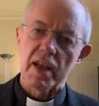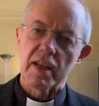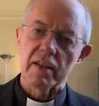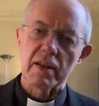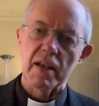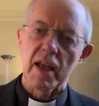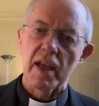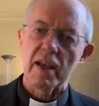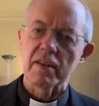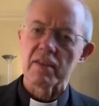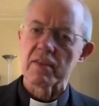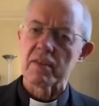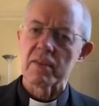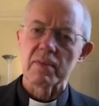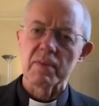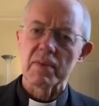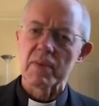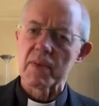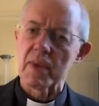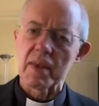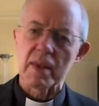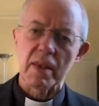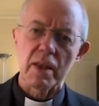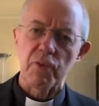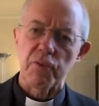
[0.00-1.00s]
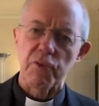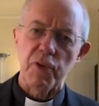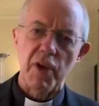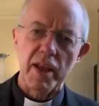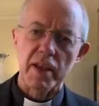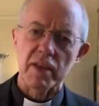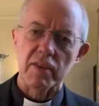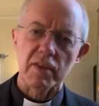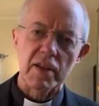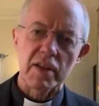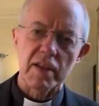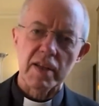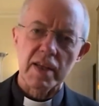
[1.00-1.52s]
And the
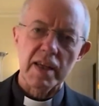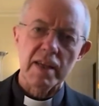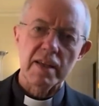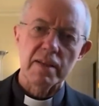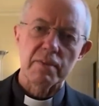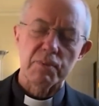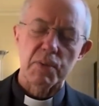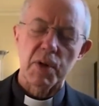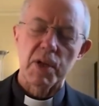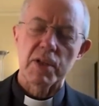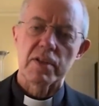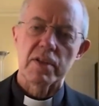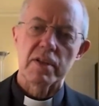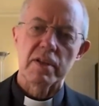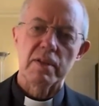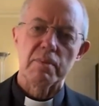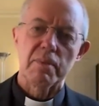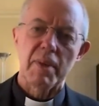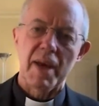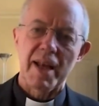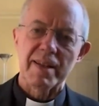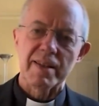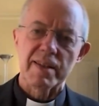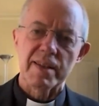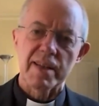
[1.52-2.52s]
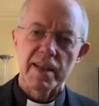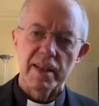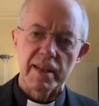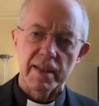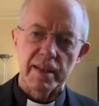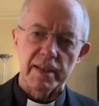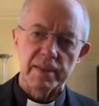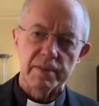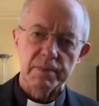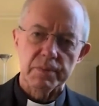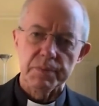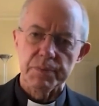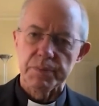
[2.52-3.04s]
fact that he and President
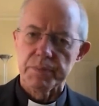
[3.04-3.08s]
Mandela